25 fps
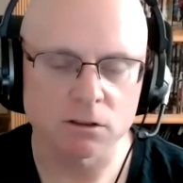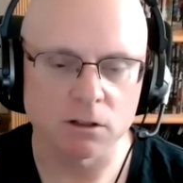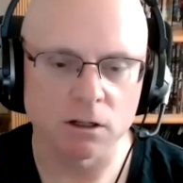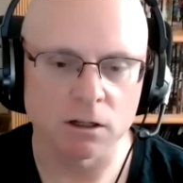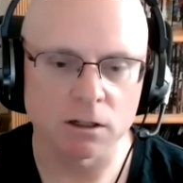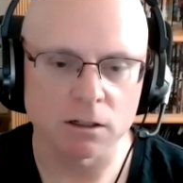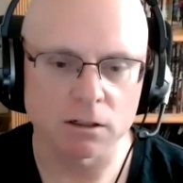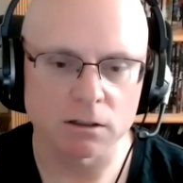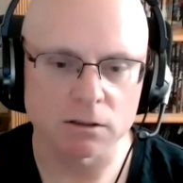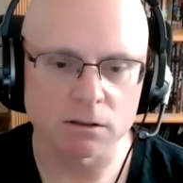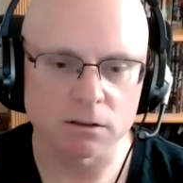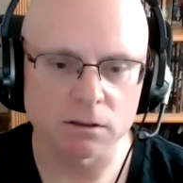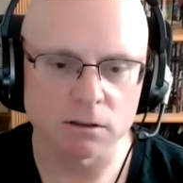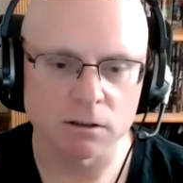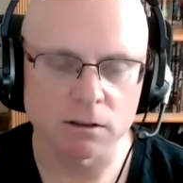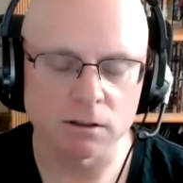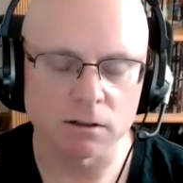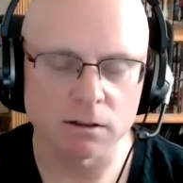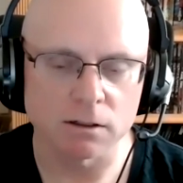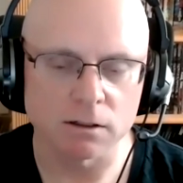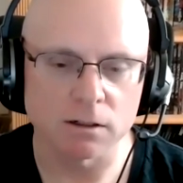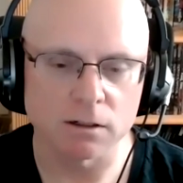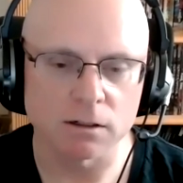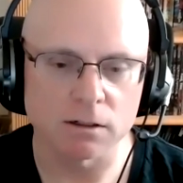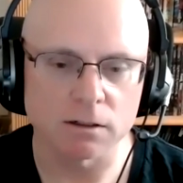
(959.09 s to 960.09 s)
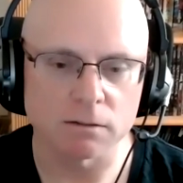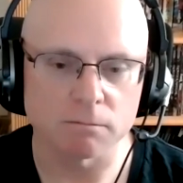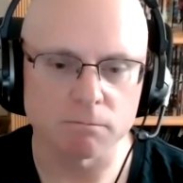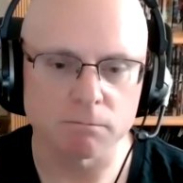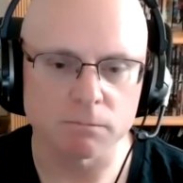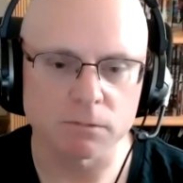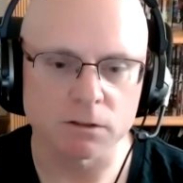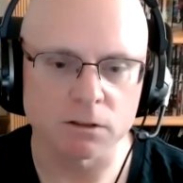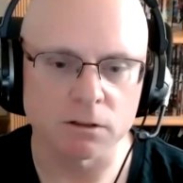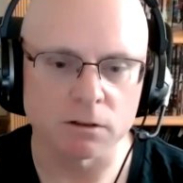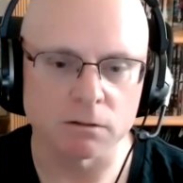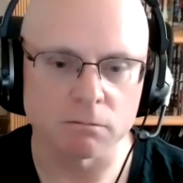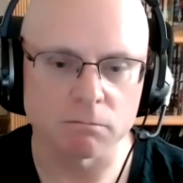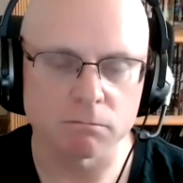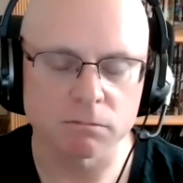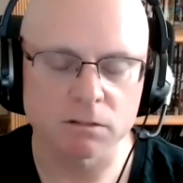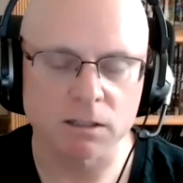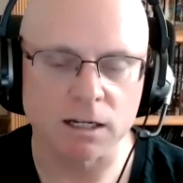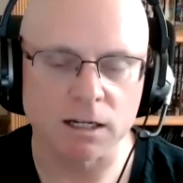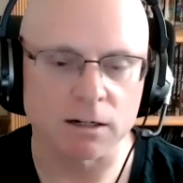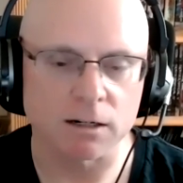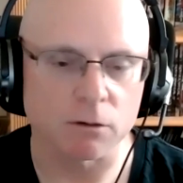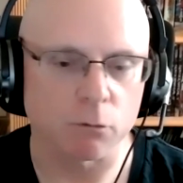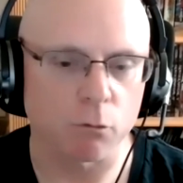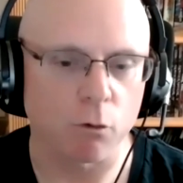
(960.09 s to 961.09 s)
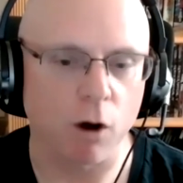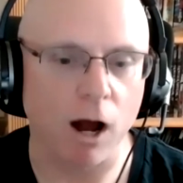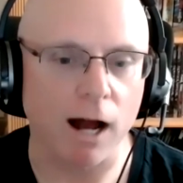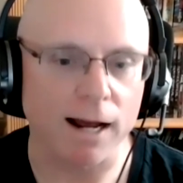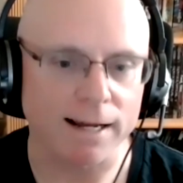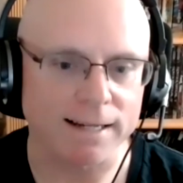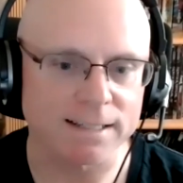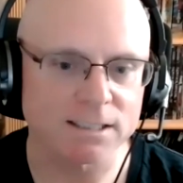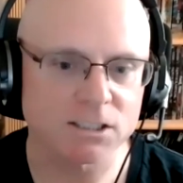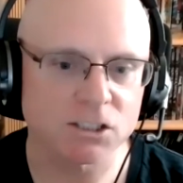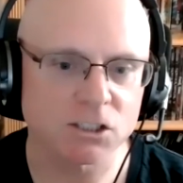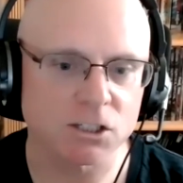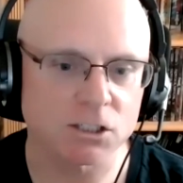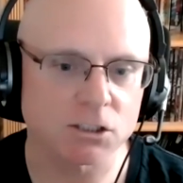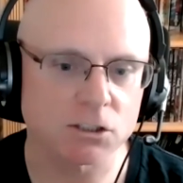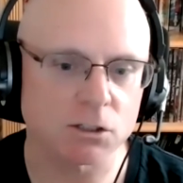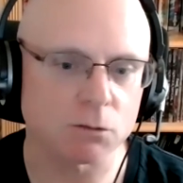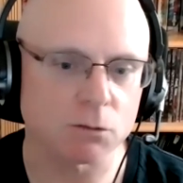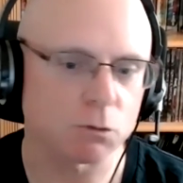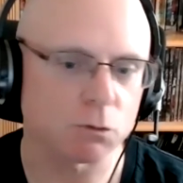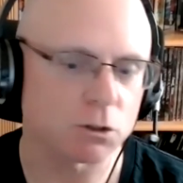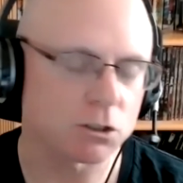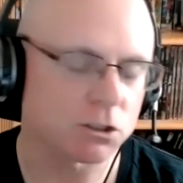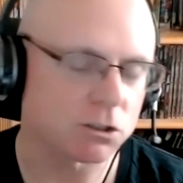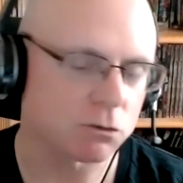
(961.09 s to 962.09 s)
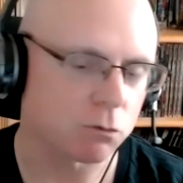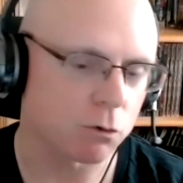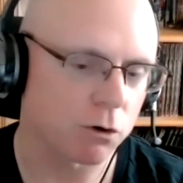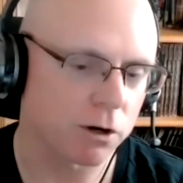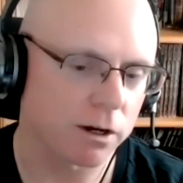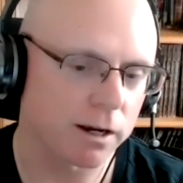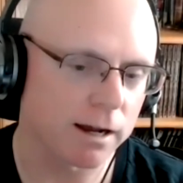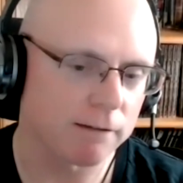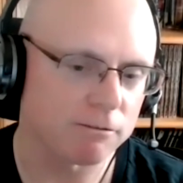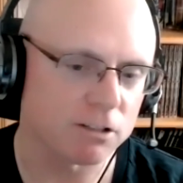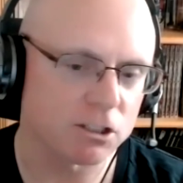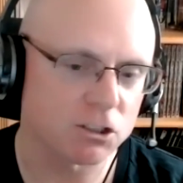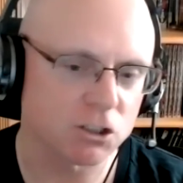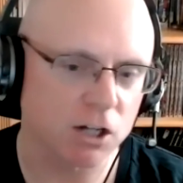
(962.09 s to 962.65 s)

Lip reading: uh, the kind of rocket system, which is where you have the